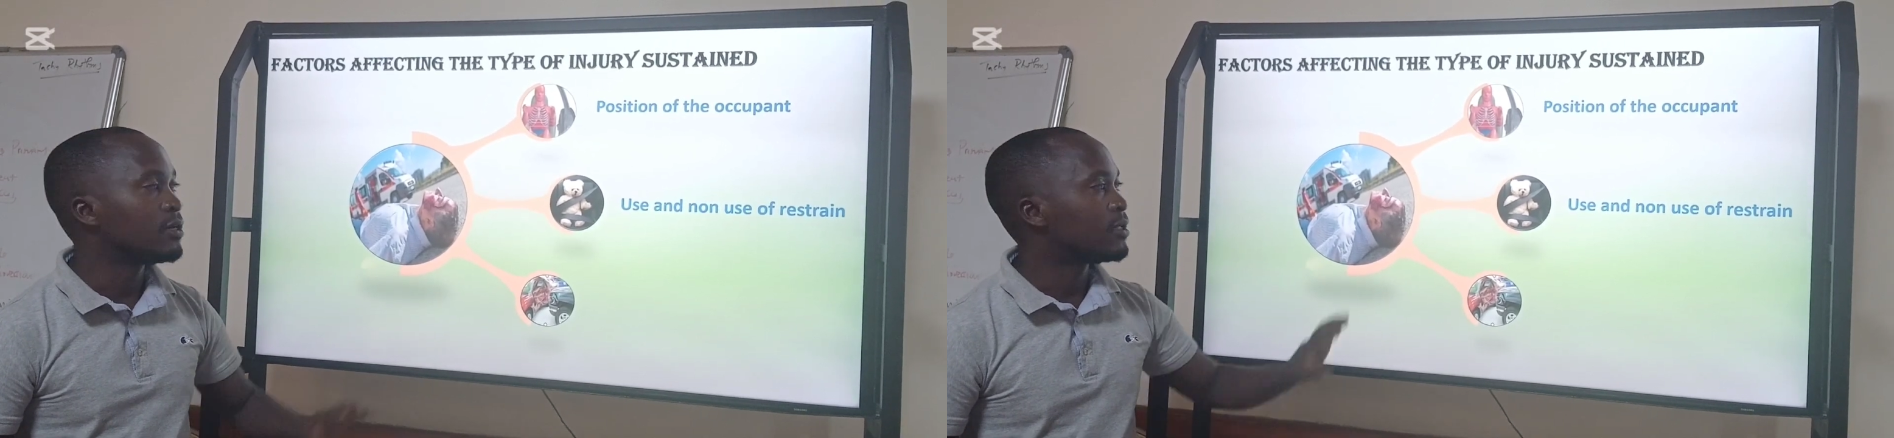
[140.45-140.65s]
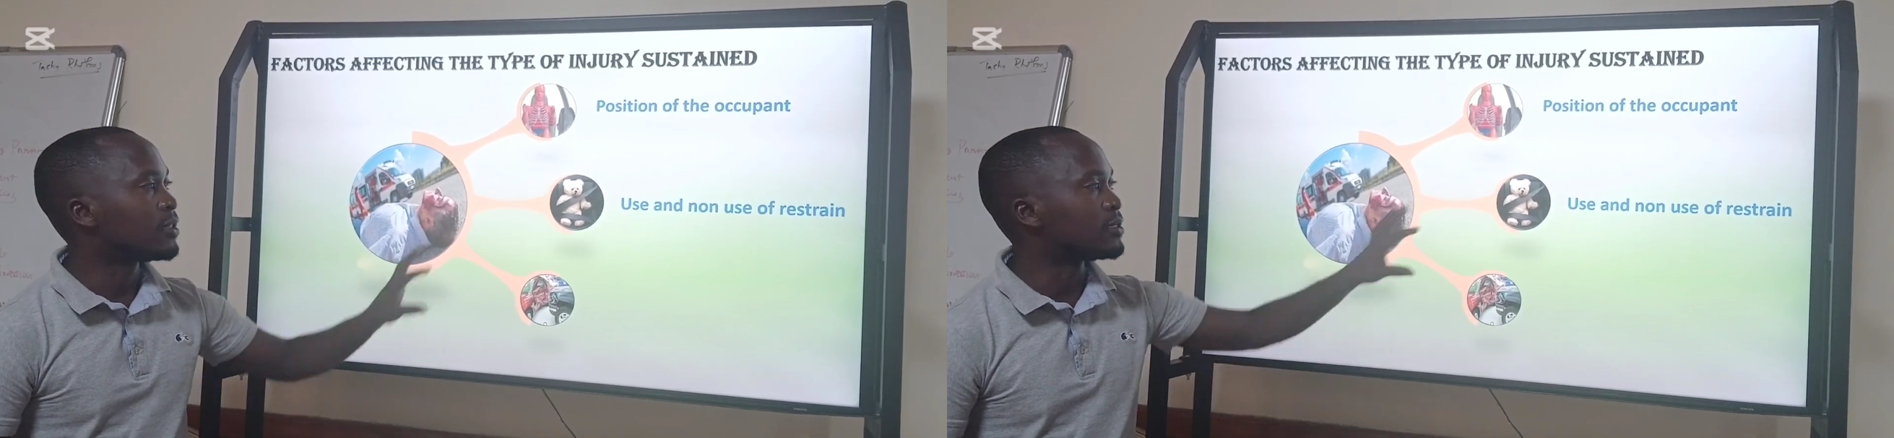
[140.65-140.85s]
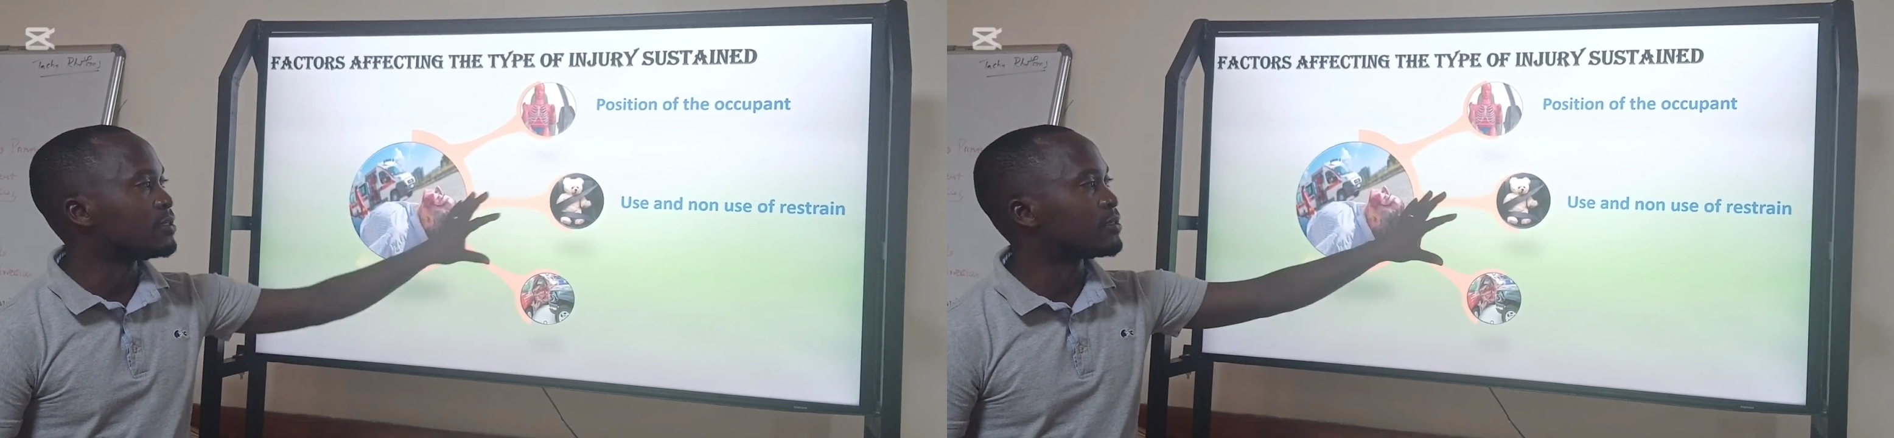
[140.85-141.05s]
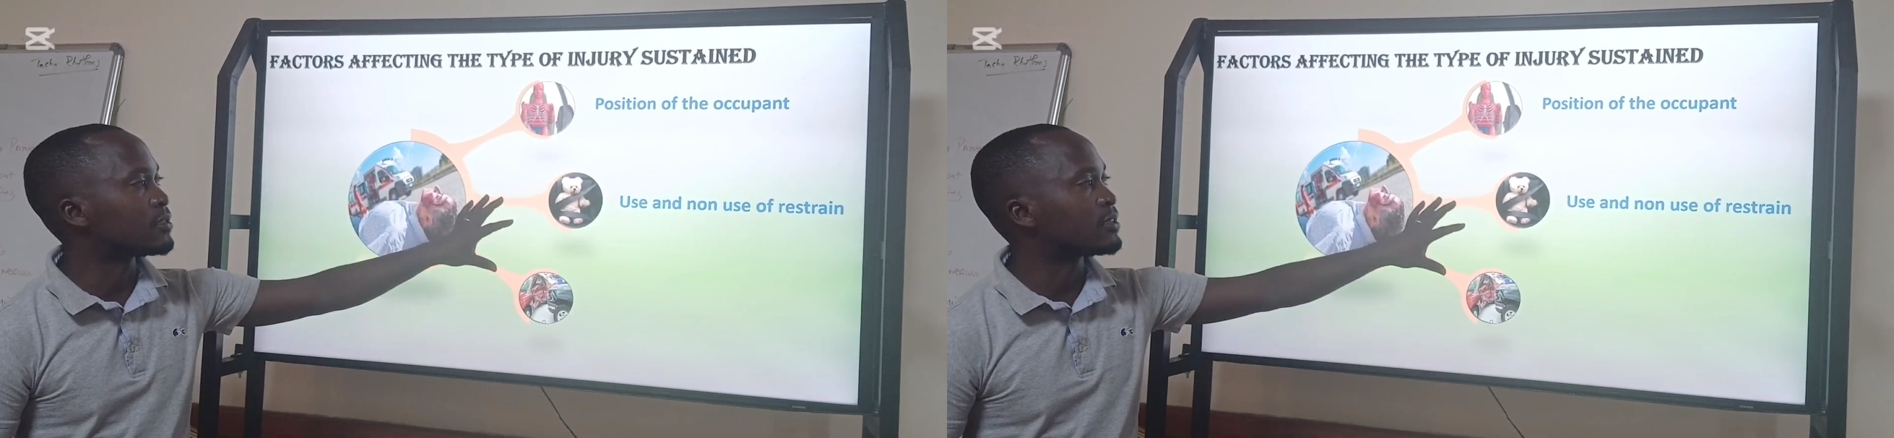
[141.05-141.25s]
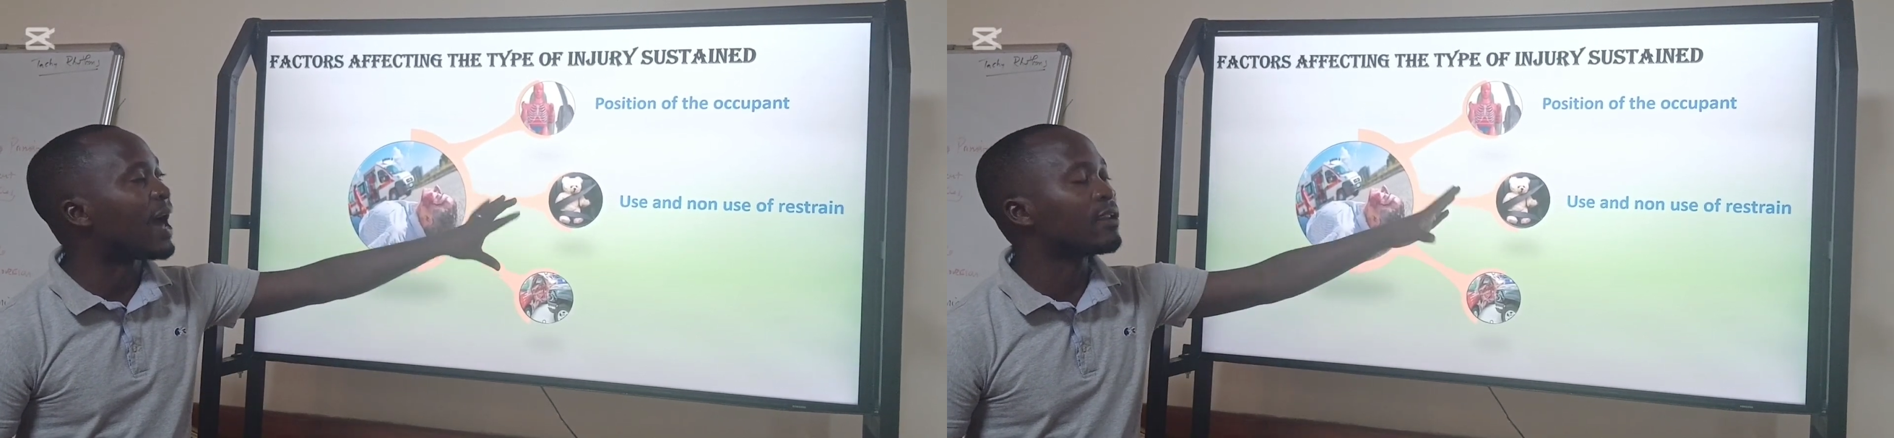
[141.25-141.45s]
that is
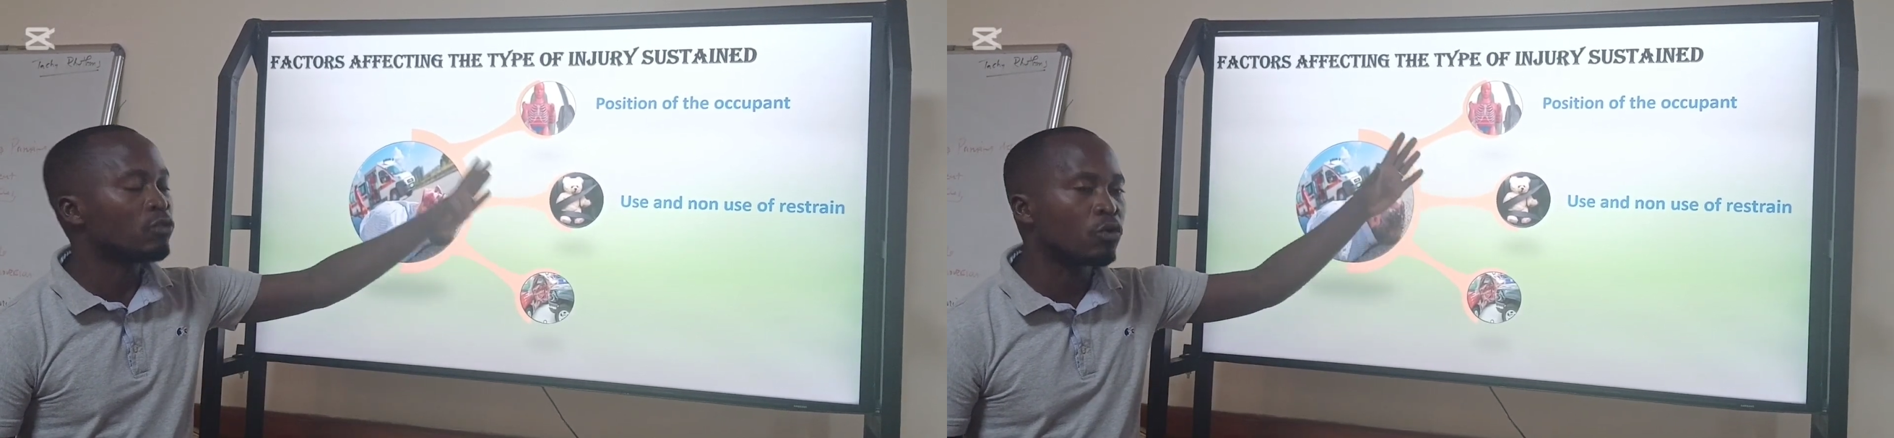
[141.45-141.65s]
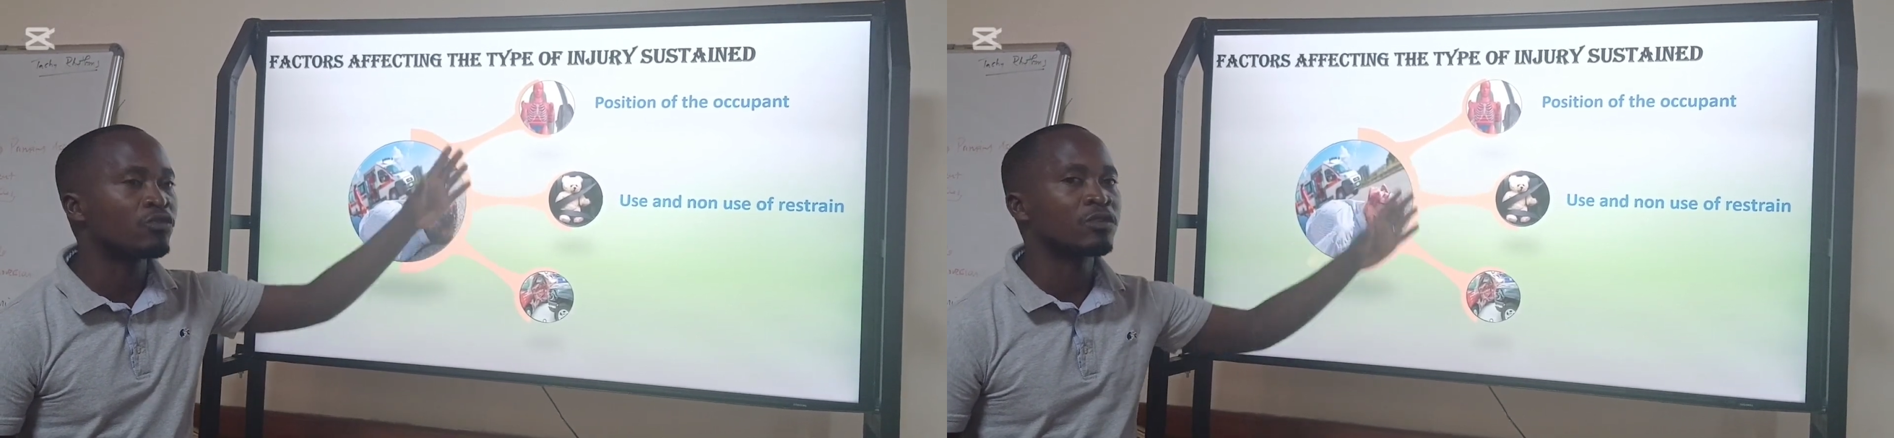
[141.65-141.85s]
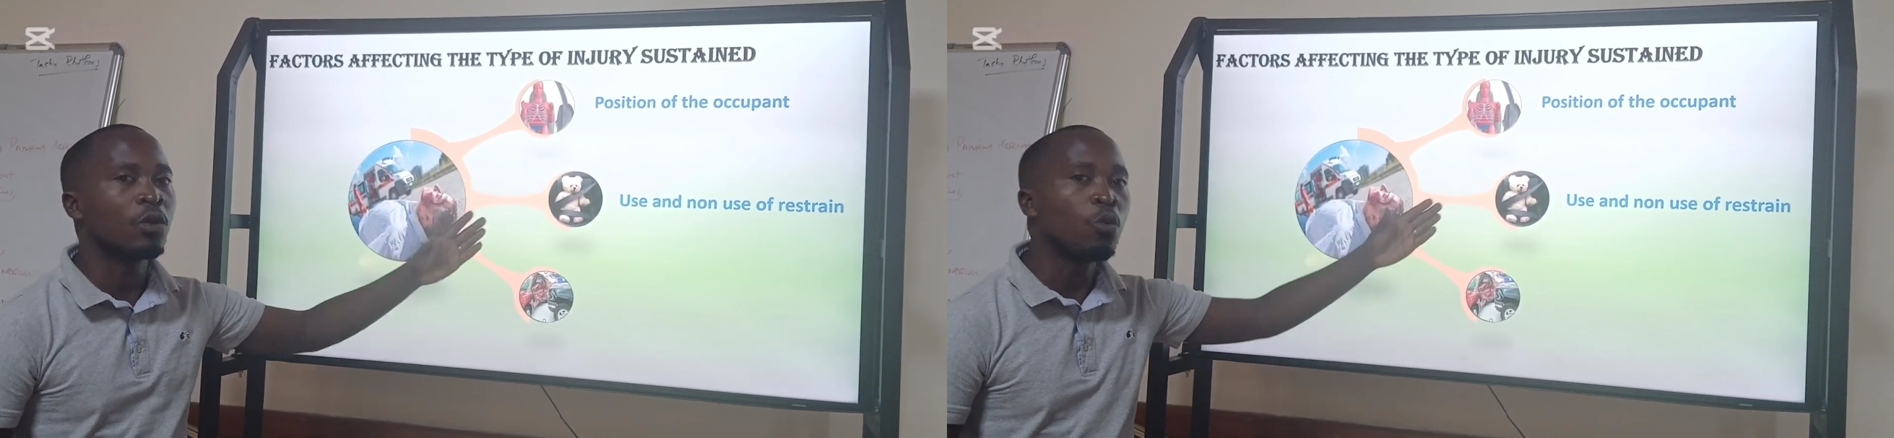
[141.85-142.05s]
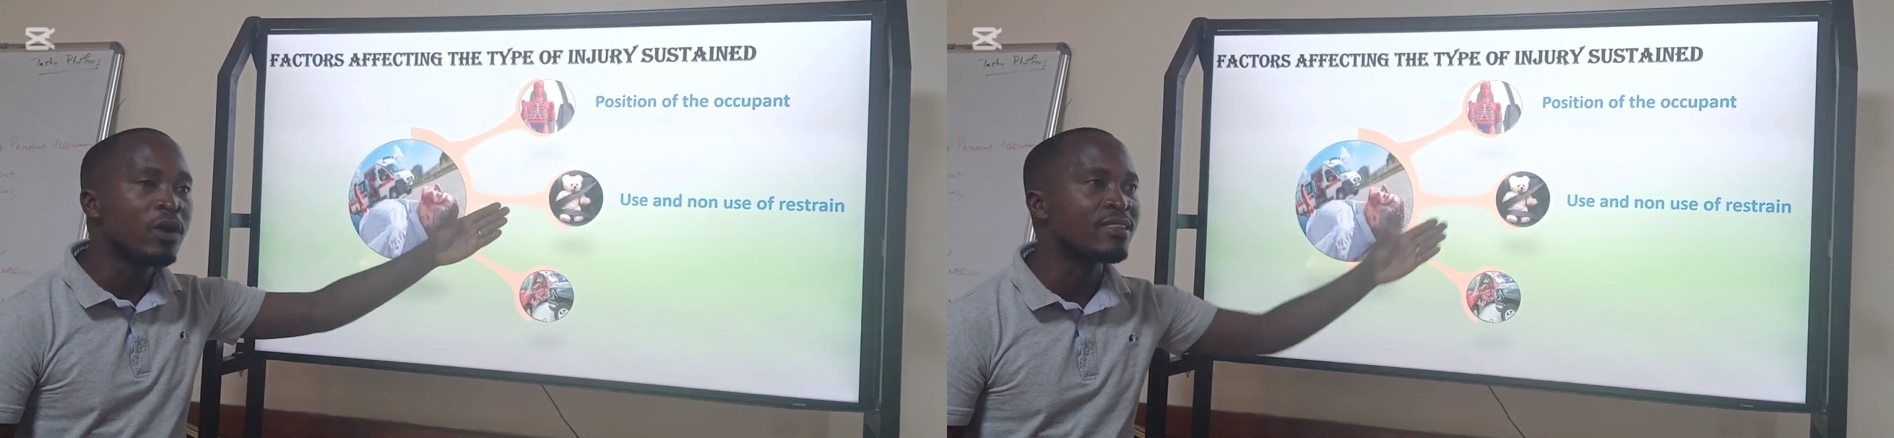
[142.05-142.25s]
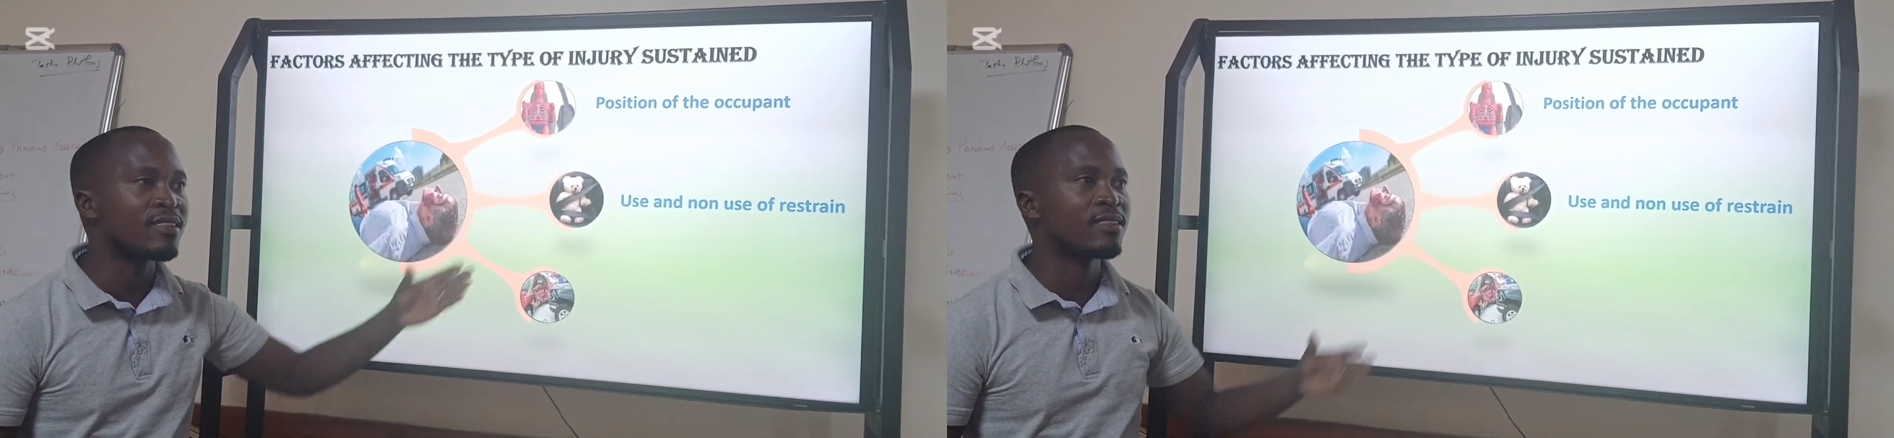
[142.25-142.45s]
than those with